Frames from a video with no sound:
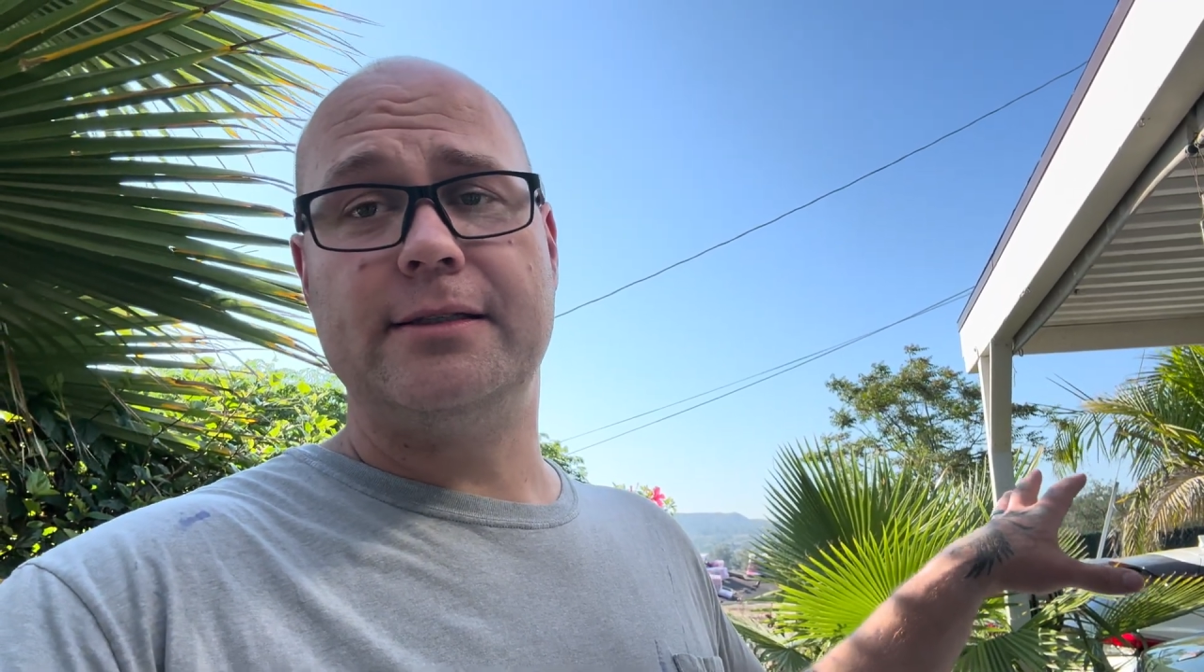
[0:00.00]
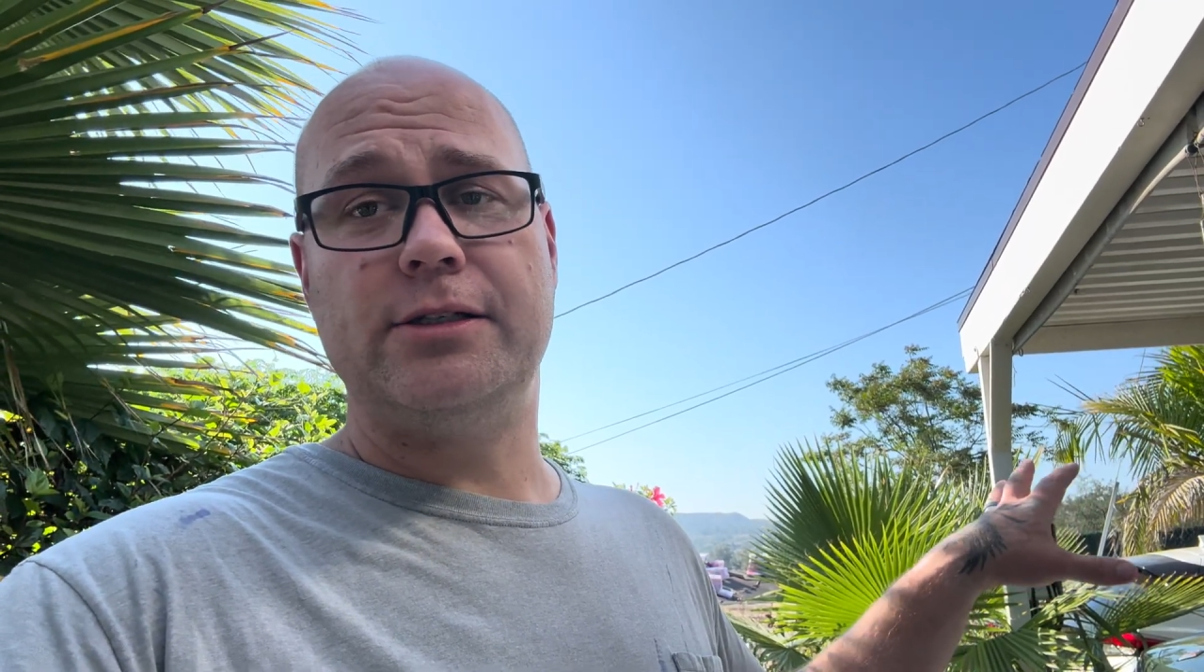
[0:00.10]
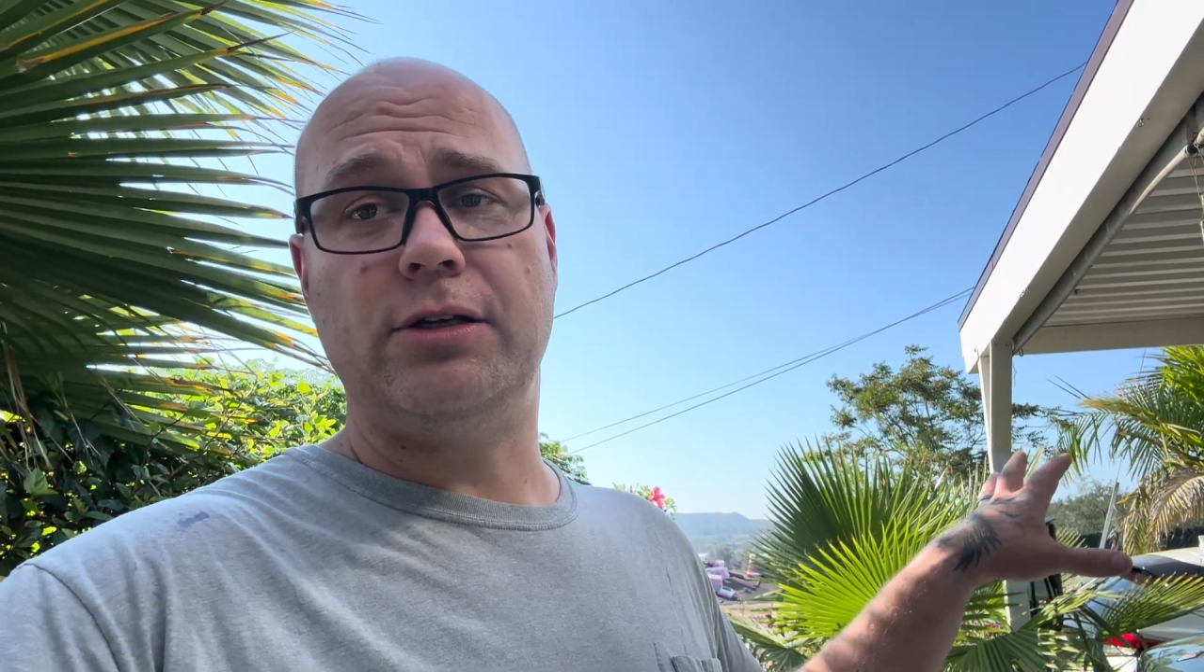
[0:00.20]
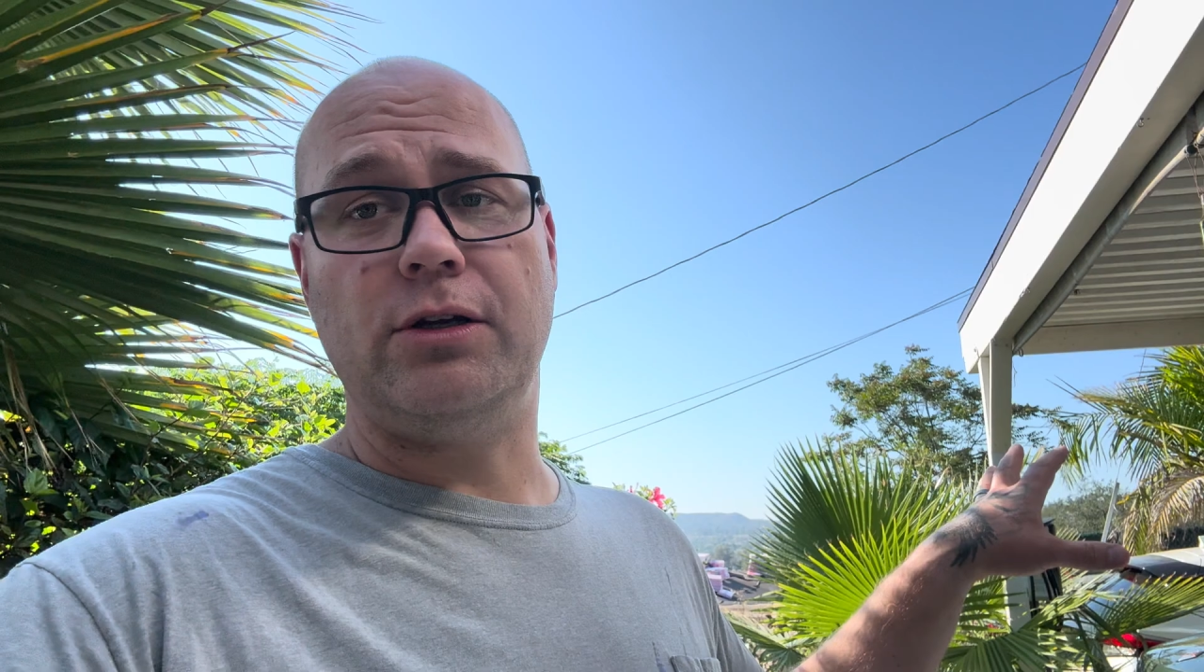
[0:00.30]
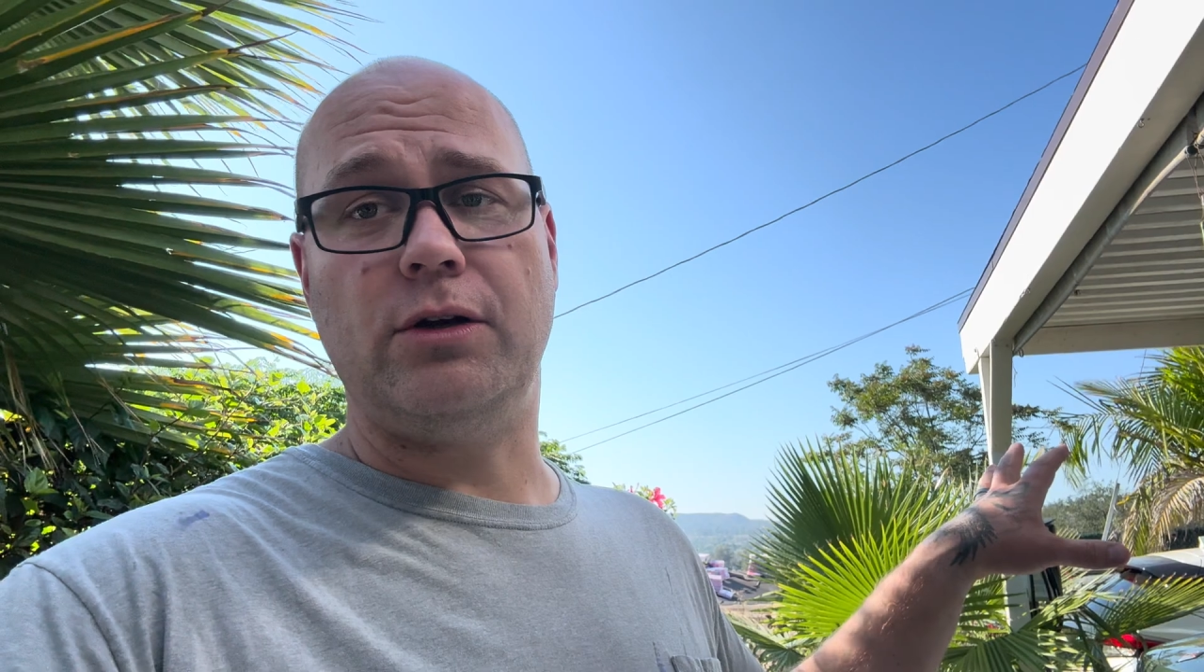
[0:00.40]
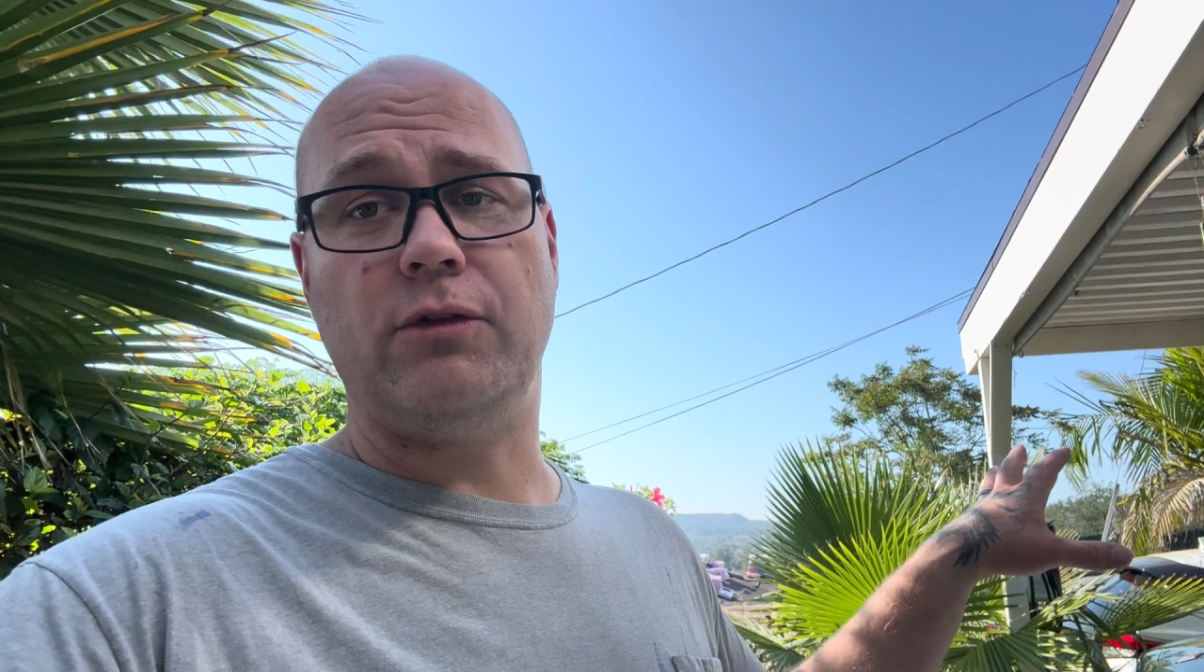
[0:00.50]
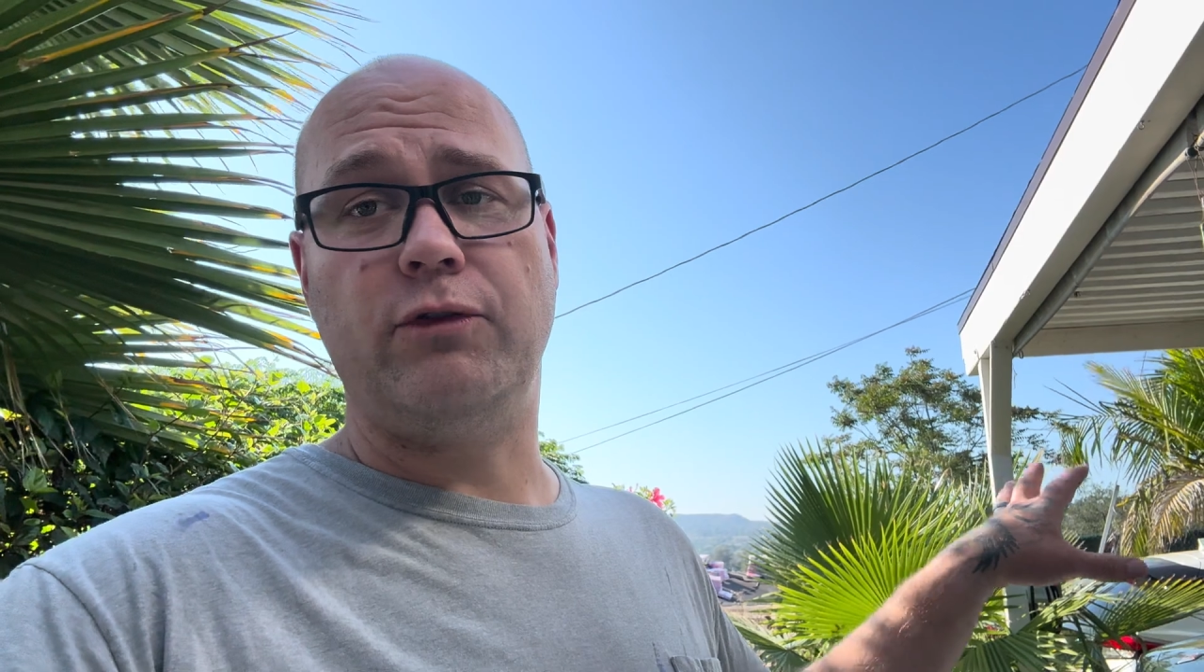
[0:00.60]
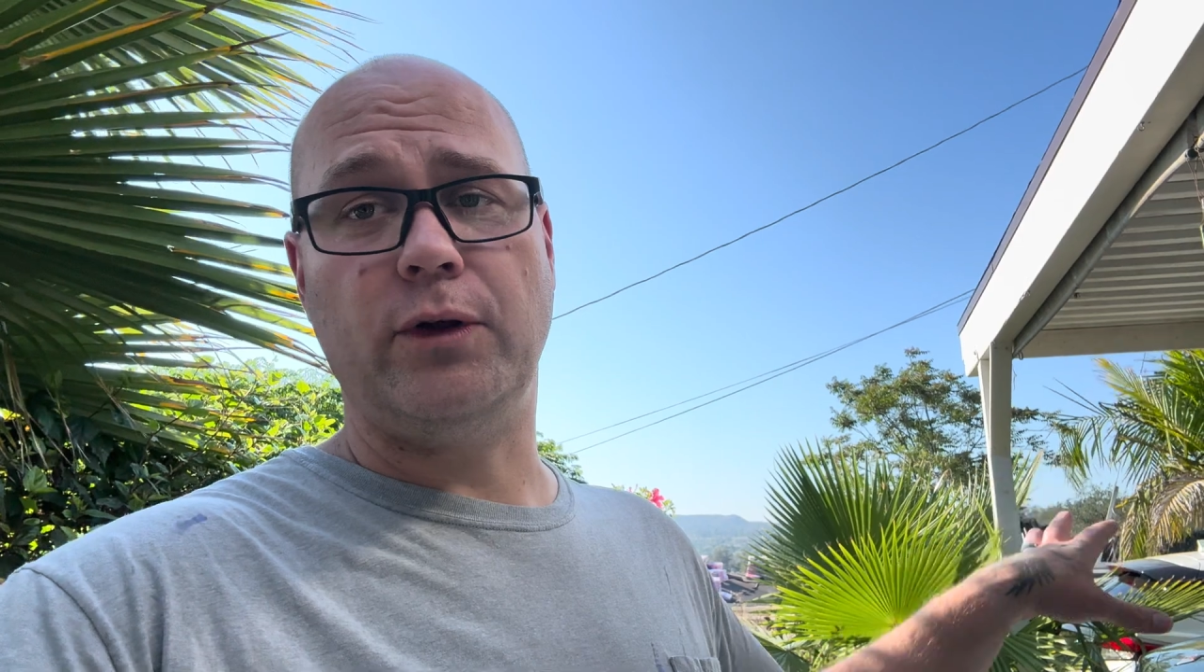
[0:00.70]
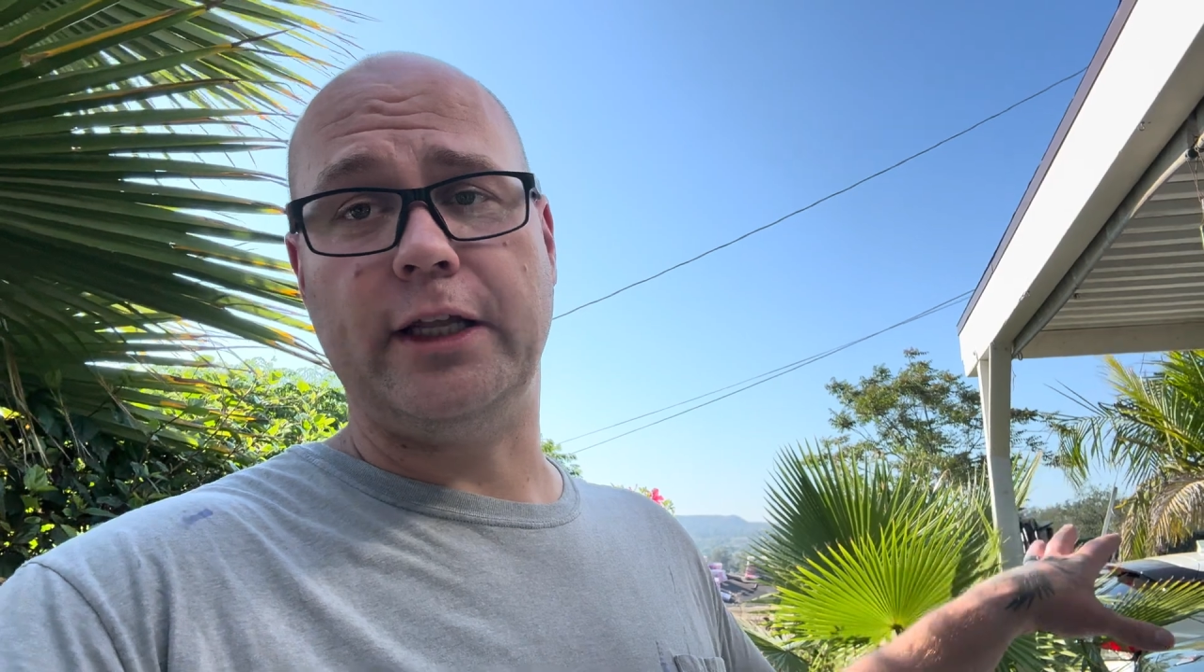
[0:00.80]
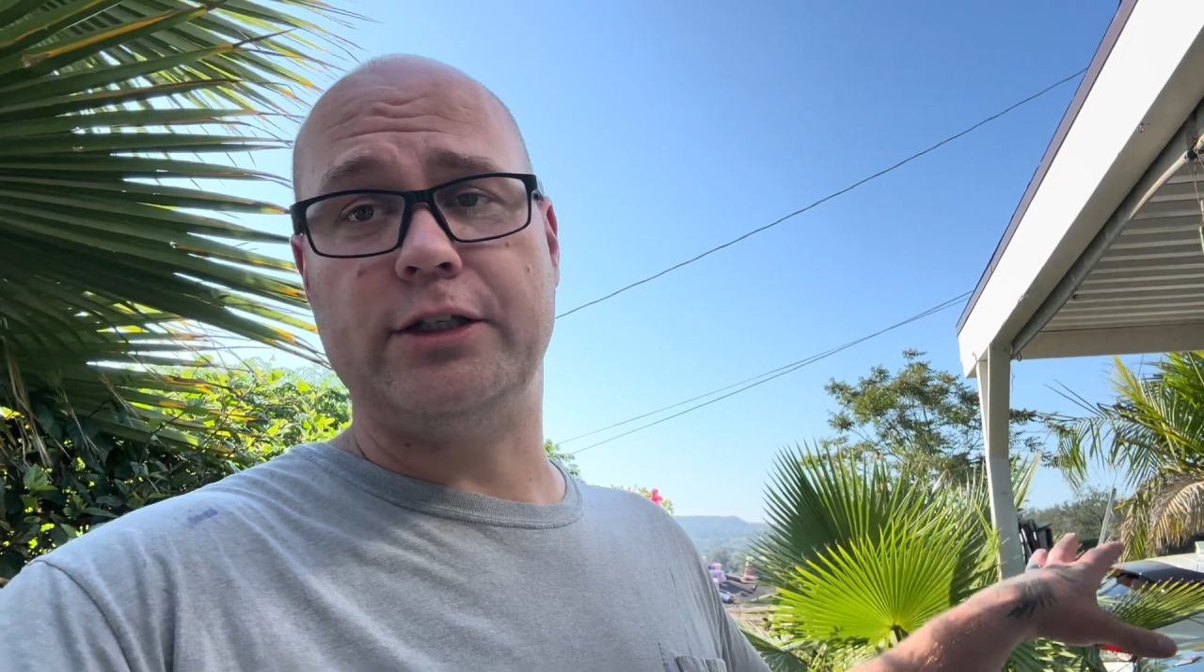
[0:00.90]
to
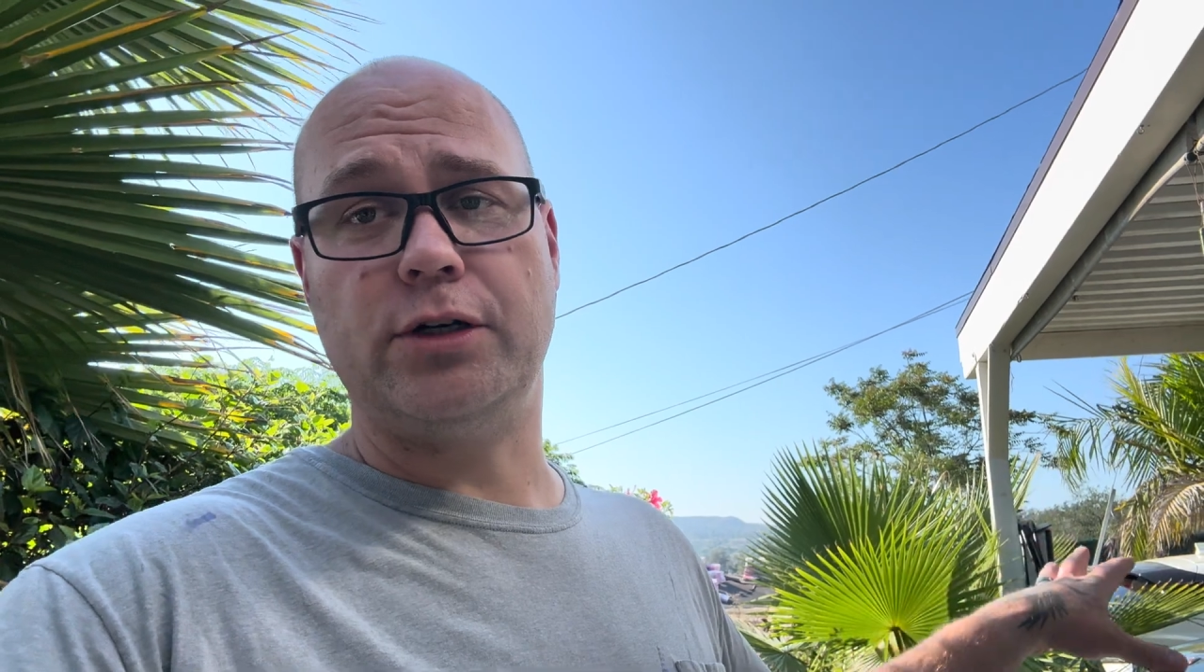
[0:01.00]
fully